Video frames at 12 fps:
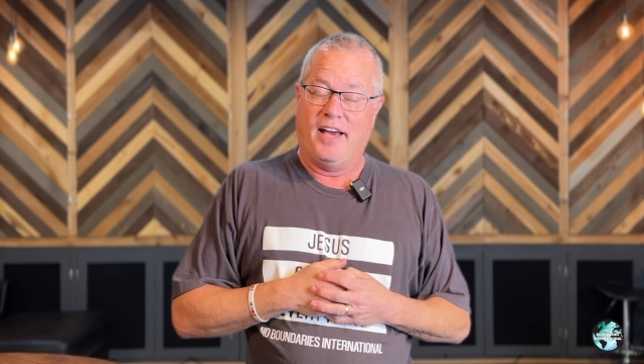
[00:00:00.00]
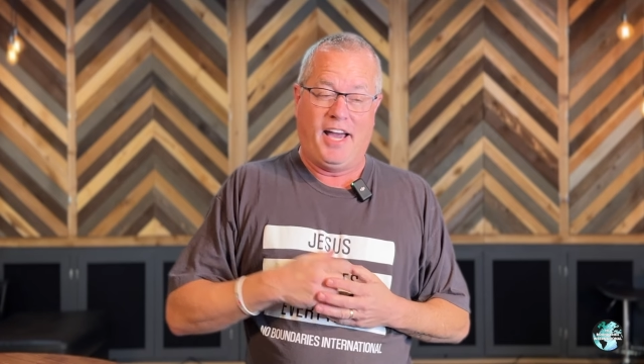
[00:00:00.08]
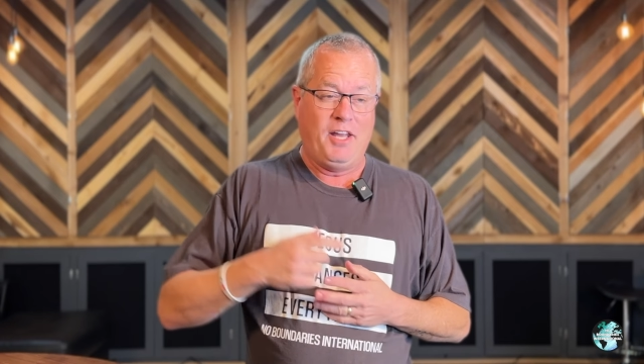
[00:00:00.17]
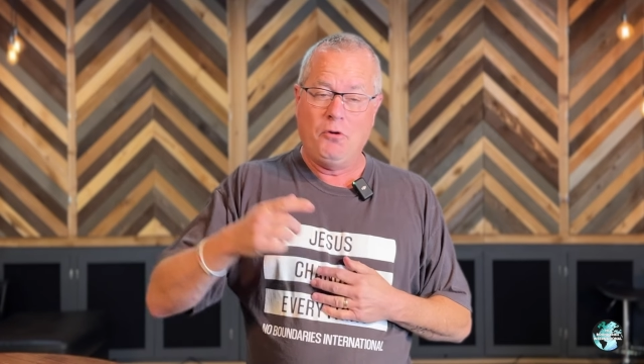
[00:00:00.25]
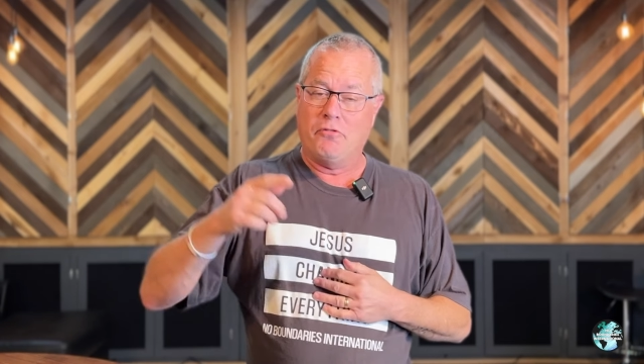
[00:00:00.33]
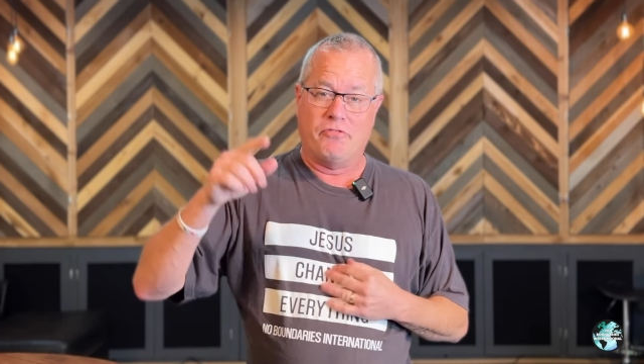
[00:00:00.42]

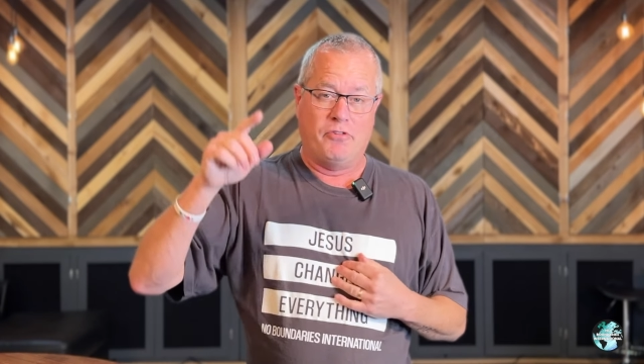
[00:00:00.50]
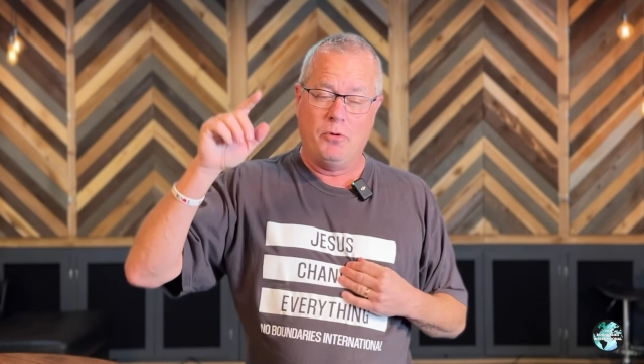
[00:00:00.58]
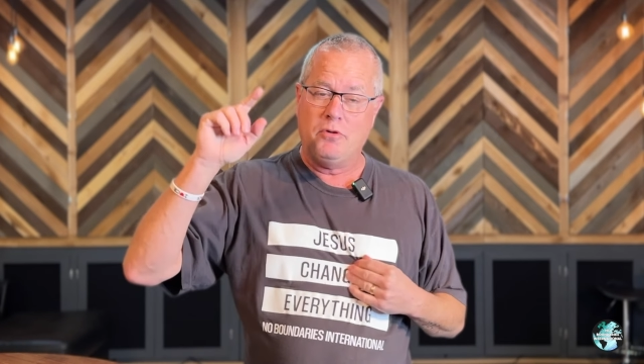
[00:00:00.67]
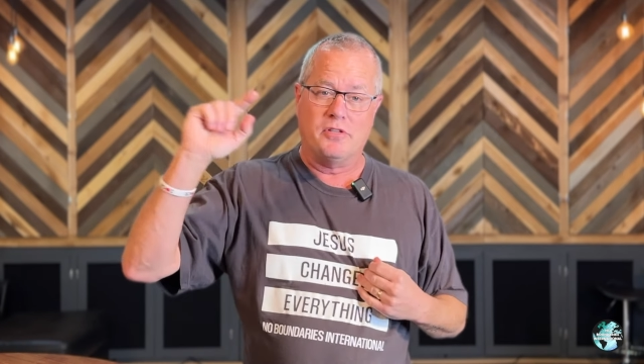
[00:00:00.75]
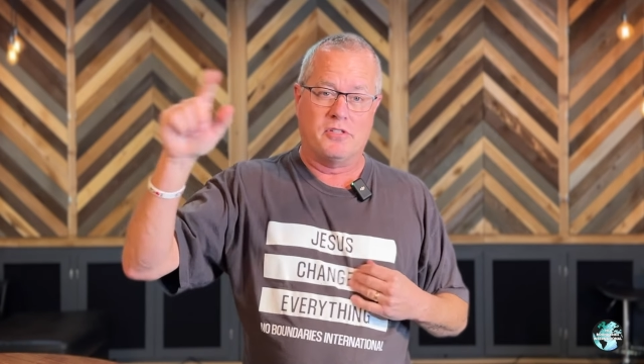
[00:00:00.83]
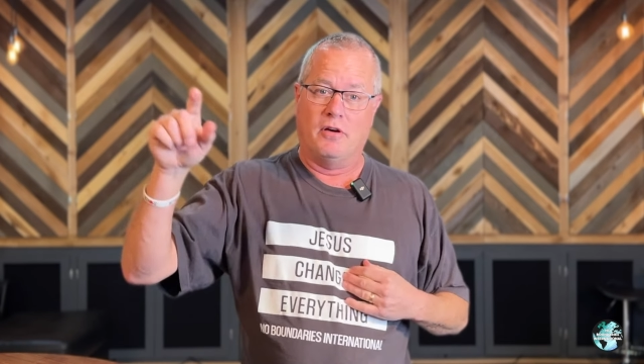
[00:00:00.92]
I don't
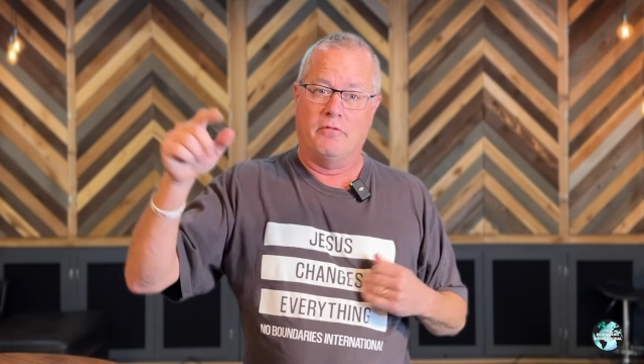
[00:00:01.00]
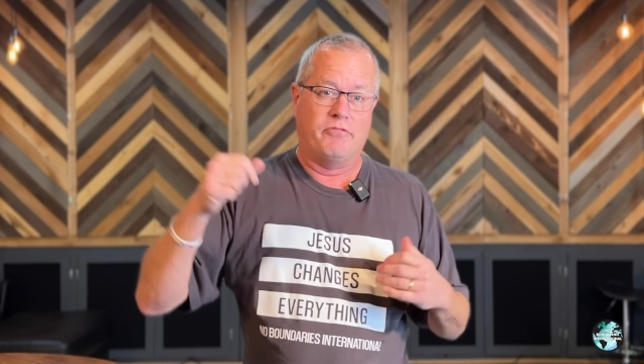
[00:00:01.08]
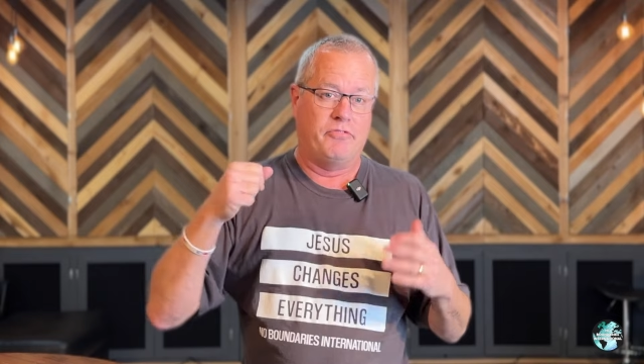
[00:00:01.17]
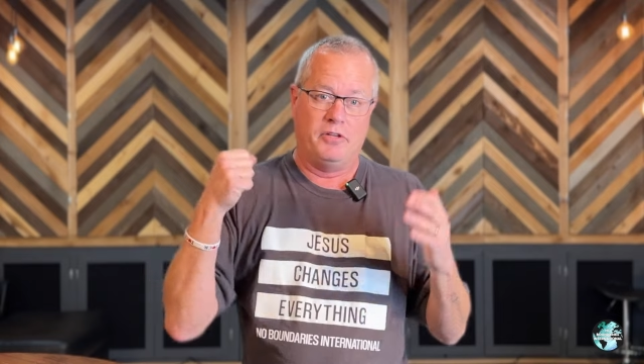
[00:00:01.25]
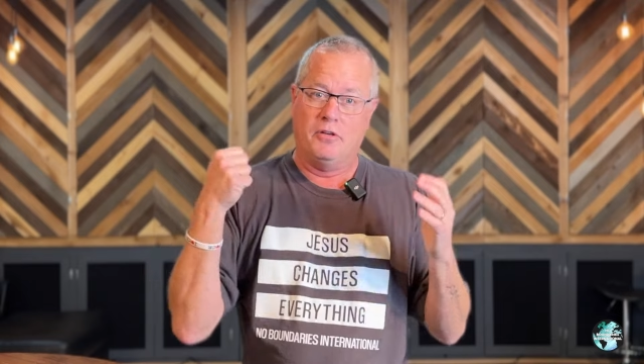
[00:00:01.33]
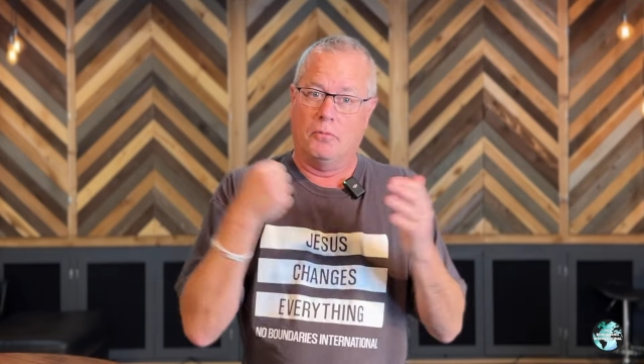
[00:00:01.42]
focus on
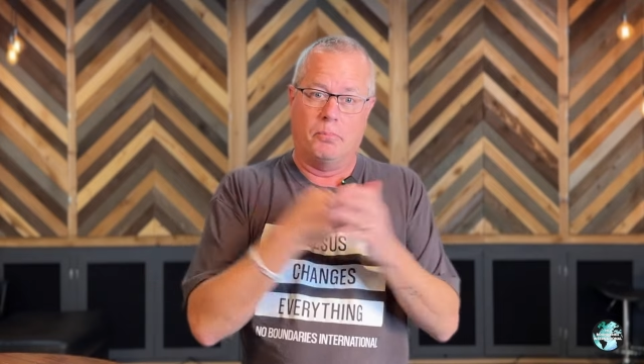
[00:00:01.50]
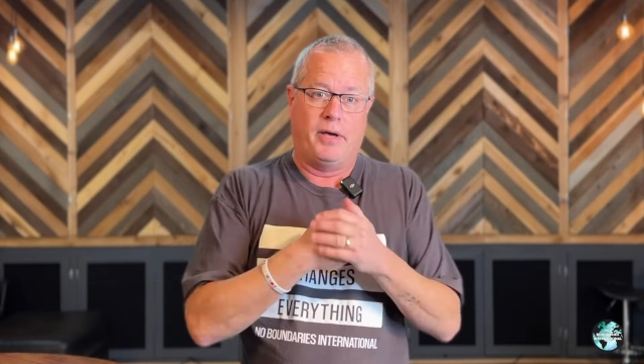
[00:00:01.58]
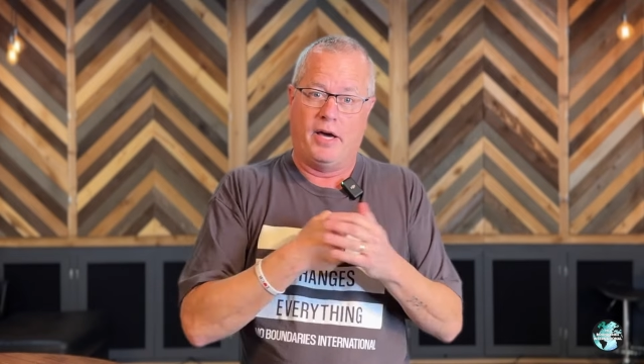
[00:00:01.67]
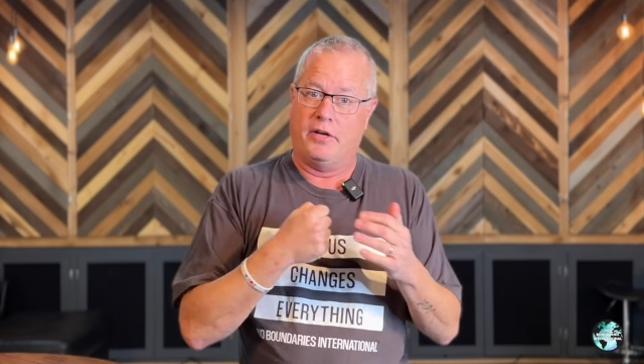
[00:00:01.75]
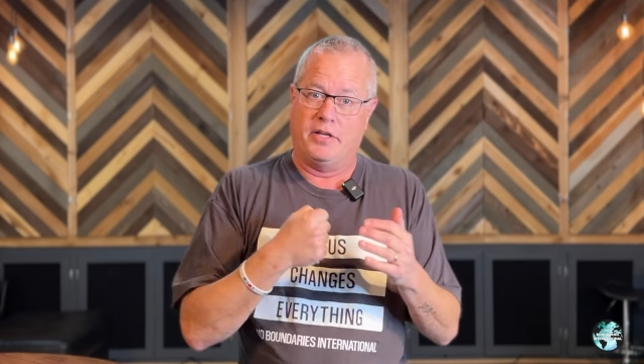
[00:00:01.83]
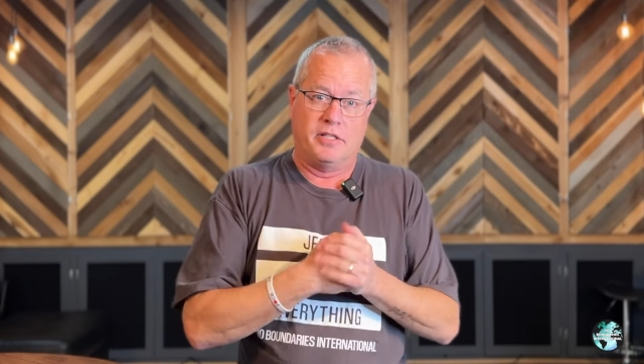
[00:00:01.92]
Phil
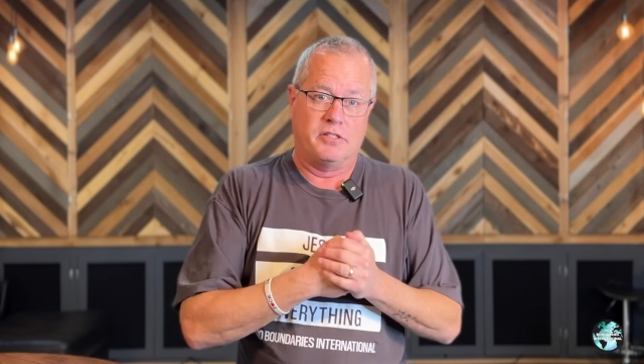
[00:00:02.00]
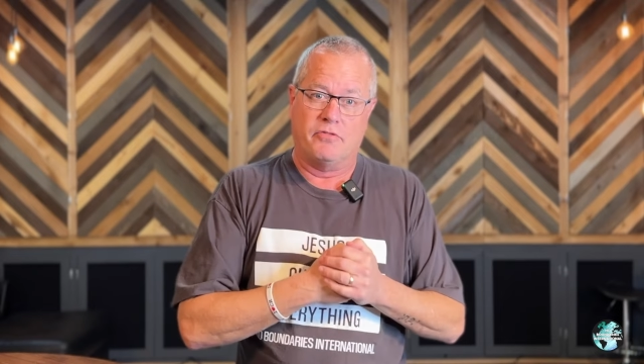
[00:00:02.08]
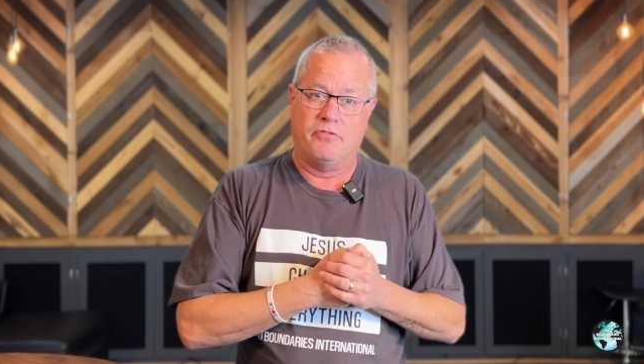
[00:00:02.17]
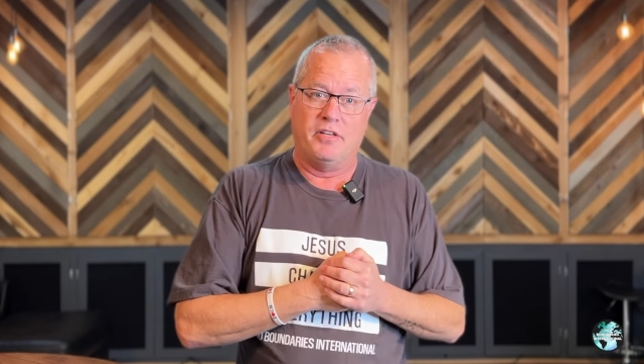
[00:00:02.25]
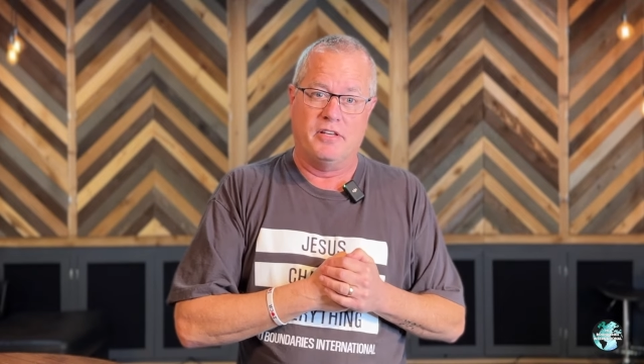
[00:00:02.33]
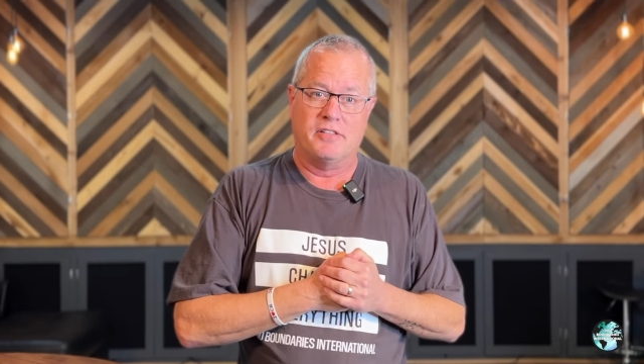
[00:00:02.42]
pounding his
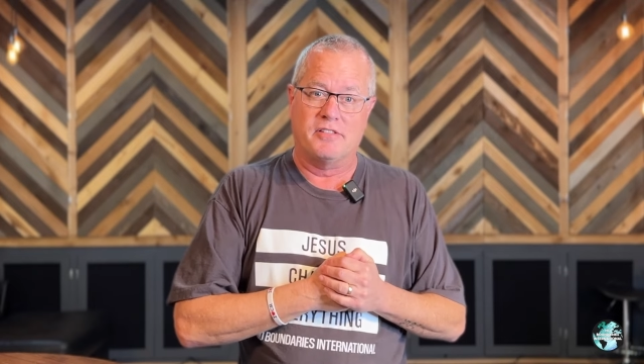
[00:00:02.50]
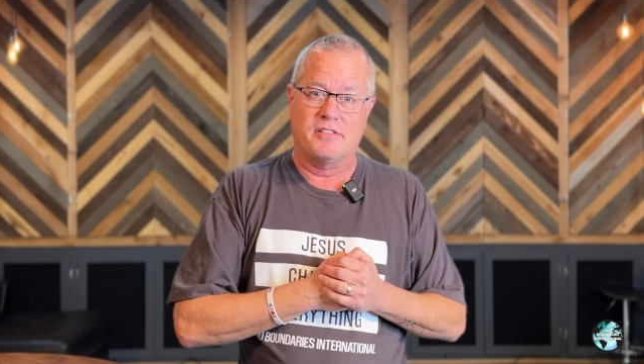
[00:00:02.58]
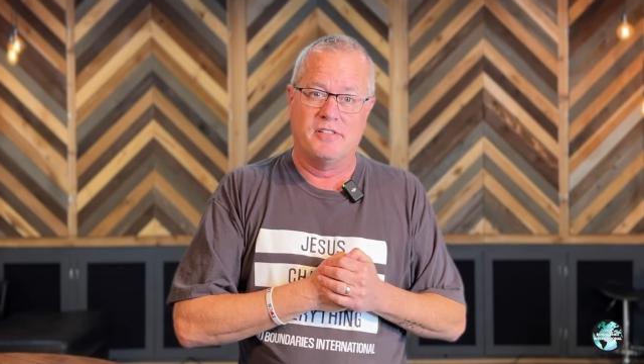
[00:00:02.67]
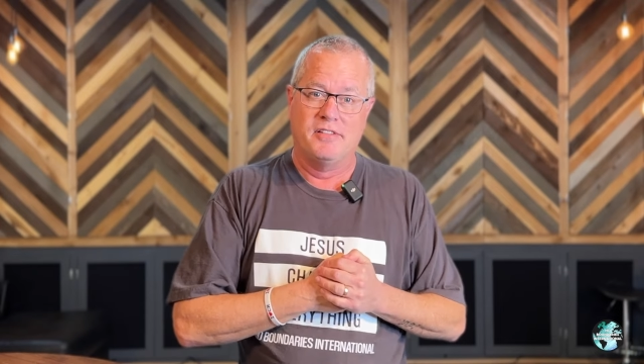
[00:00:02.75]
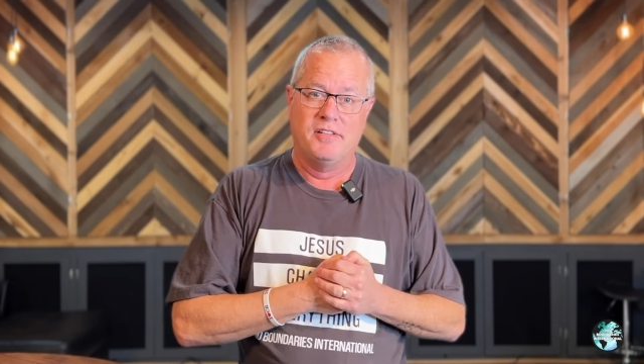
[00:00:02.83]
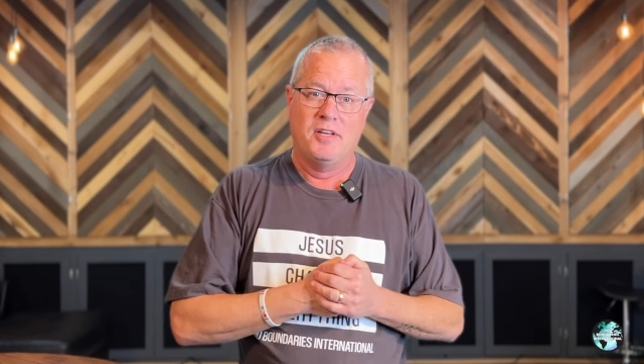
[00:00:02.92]
fist.